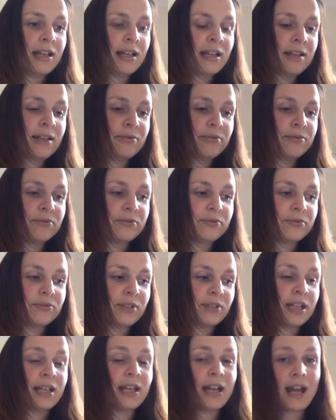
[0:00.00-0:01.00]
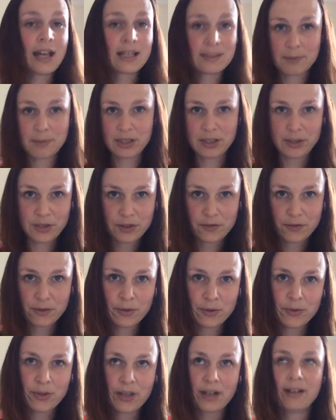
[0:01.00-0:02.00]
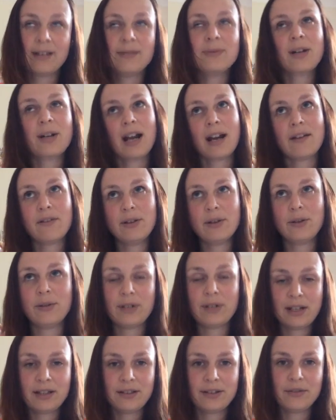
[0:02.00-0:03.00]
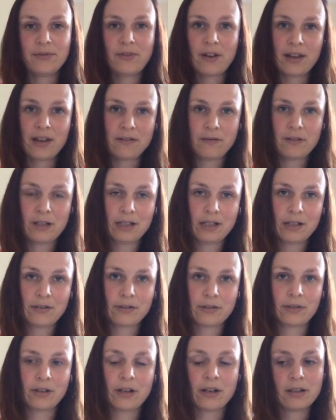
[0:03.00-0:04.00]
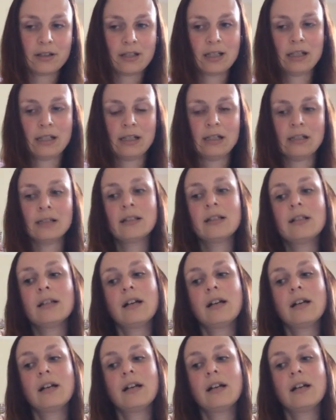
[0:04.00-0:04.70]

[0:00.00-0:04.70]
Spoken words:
If it has been useful, then I will carry on and do further videos on Hardanger.